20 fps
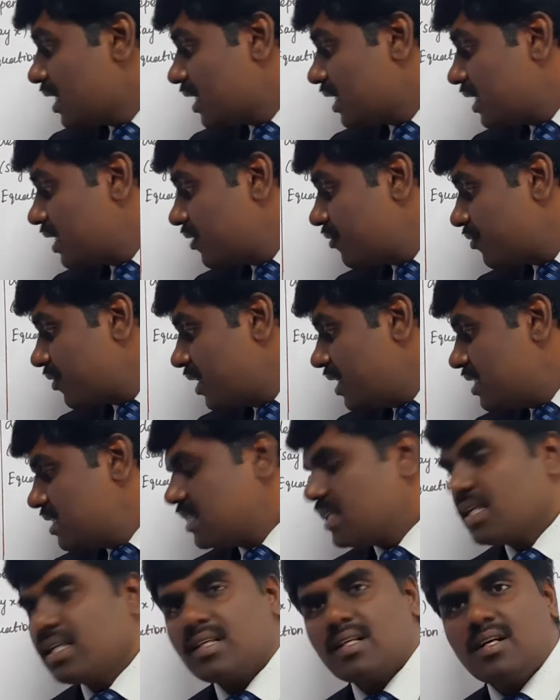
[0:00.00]

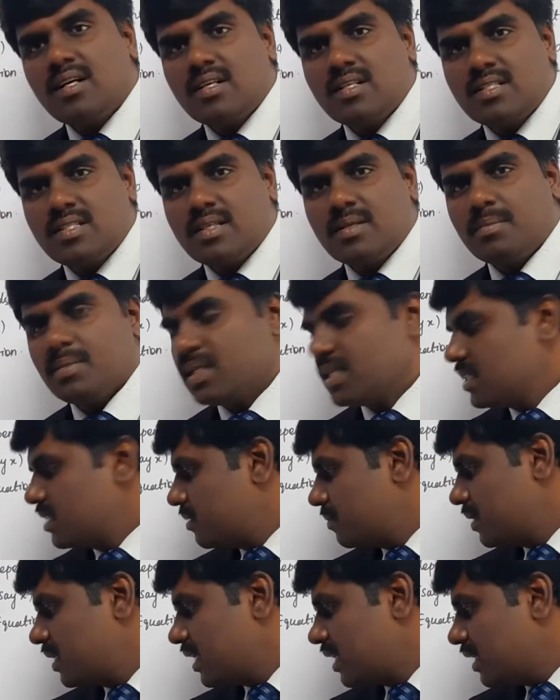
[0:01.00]
differential concept, that is
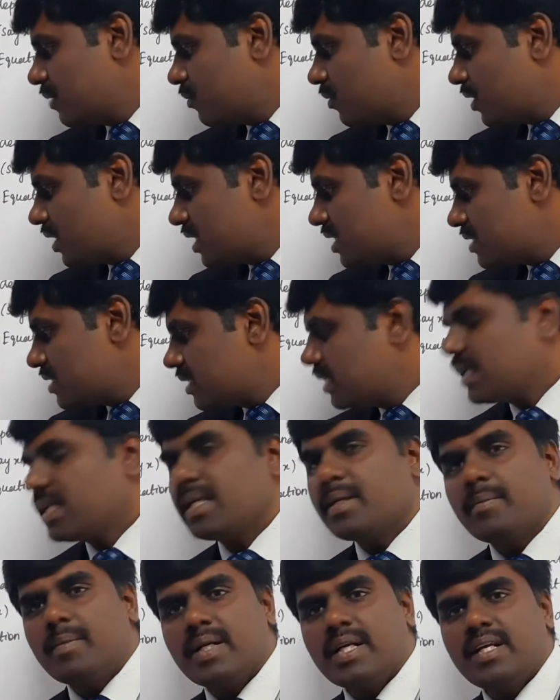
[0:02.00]
meaning y is a
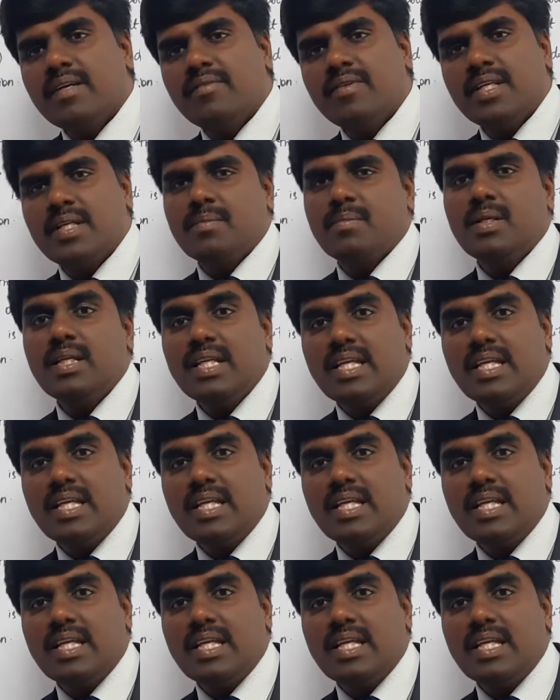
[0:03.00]
dependent variable,